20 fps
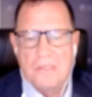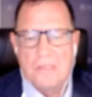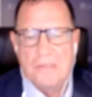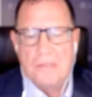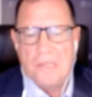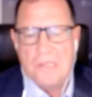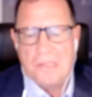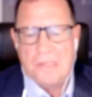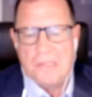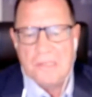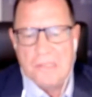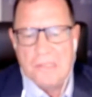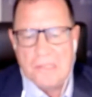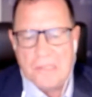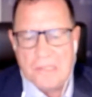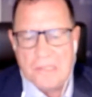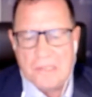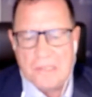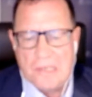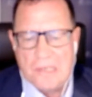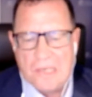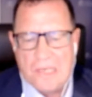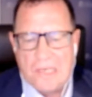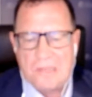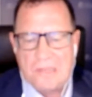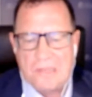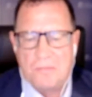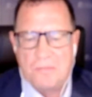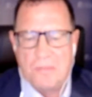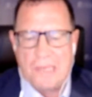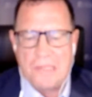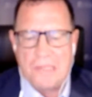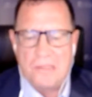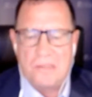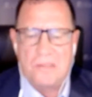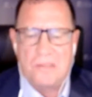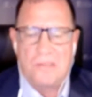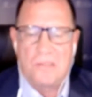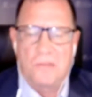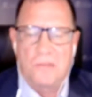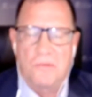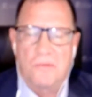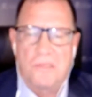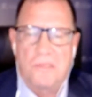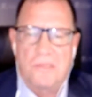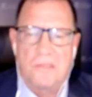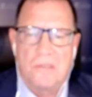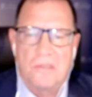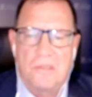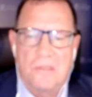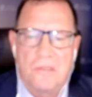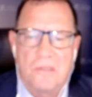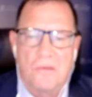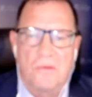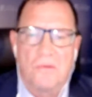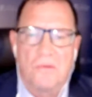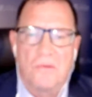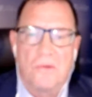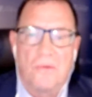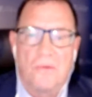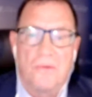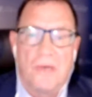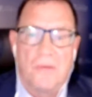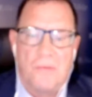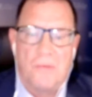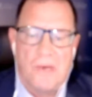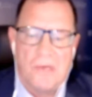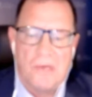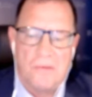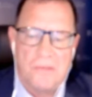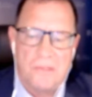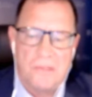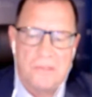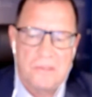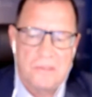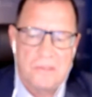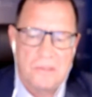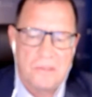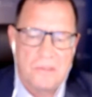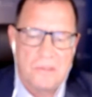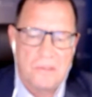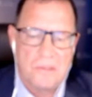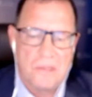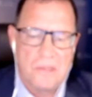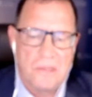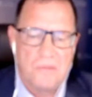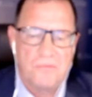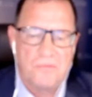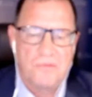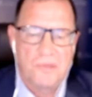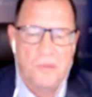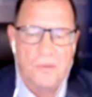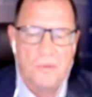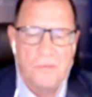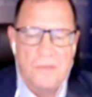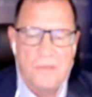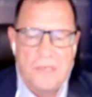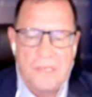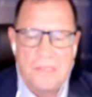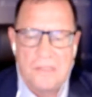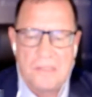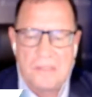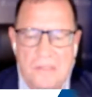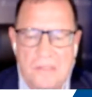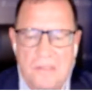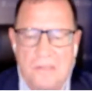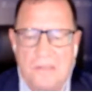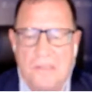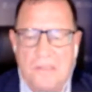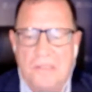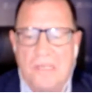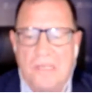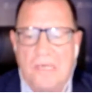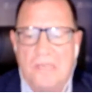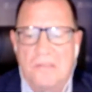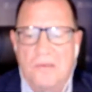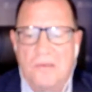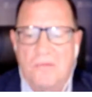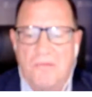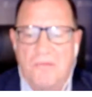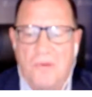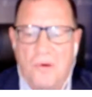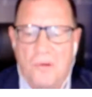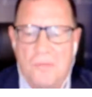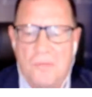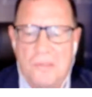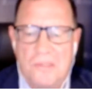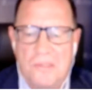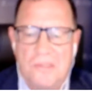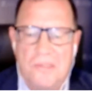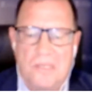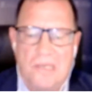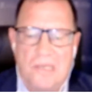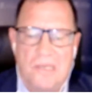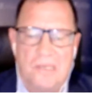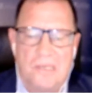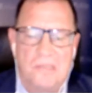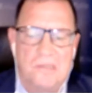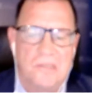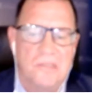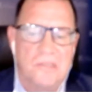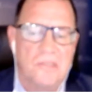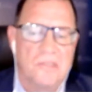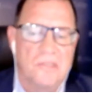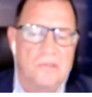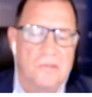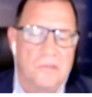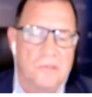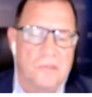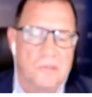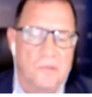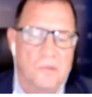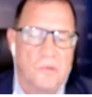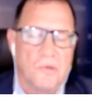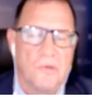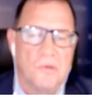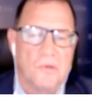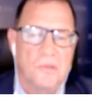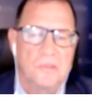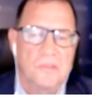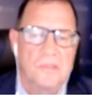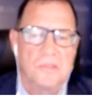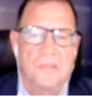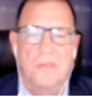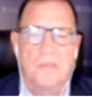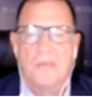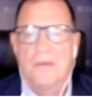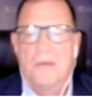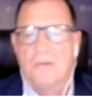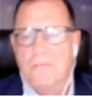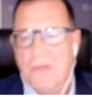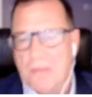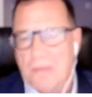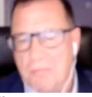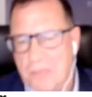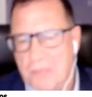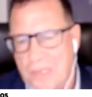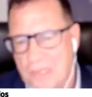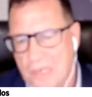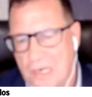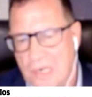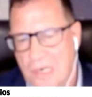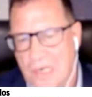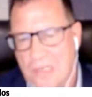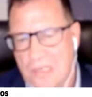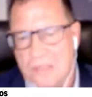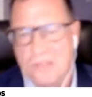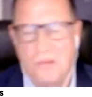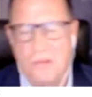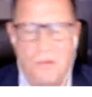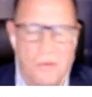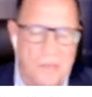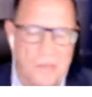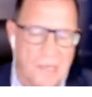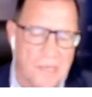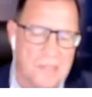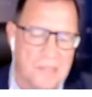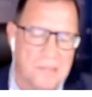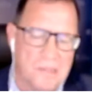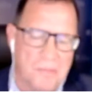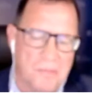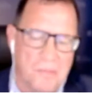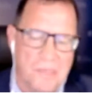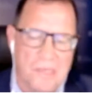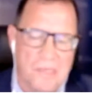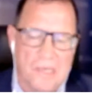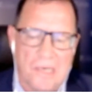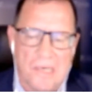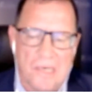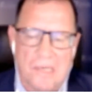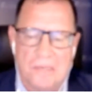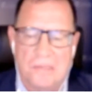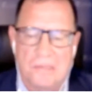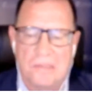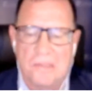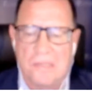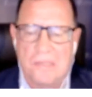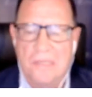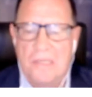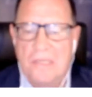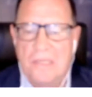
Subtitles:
Then the last months during the coronavirus have shown us that other formats like digital talks, webinars, online seminars